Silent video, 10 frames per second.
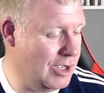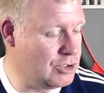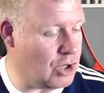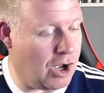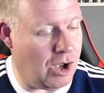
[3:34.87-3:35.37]

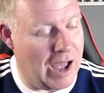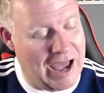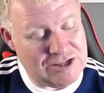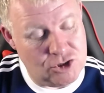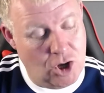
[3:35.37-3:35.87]
So
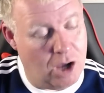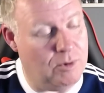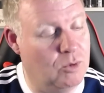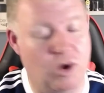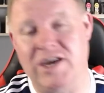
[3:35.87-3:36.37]
as
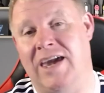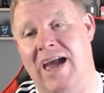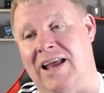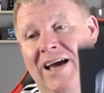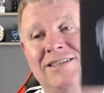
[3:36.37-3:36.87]
normal, what you
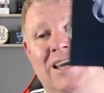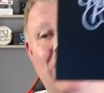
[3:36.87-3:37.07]
get, like I say,